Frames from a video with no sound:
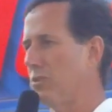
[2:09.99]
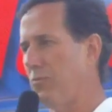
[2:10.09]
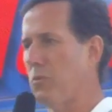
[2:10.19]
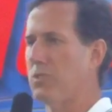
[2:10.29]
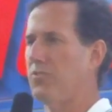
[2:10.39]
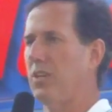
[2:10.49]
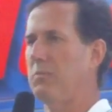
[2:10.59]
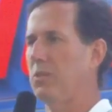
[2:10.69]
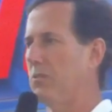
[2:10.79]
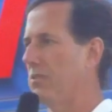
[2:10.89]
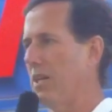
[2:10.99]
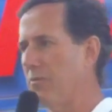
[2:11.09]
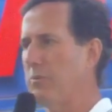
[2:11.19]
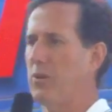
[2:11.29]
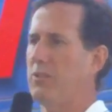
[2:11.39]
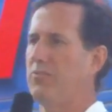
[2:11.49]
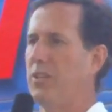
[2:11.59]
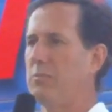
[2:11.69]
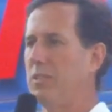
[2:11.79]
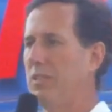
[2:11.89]
a divorced family or never married
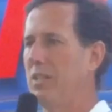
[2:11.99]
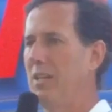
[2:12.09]
family,